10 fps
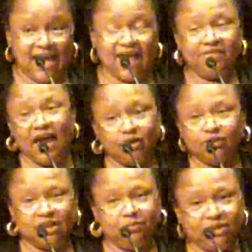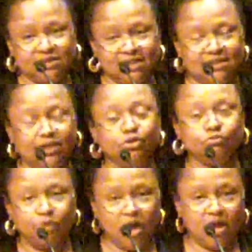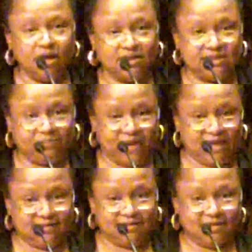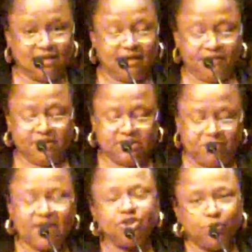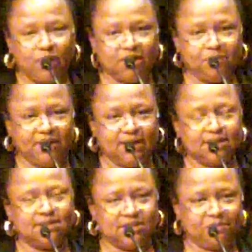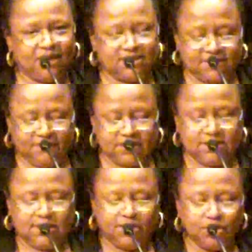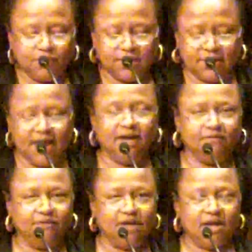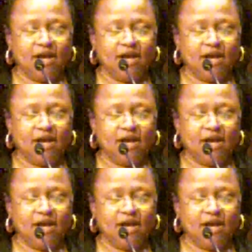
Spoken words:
And that really puts us in the wrong space. The space you want to be in is a space of continual love,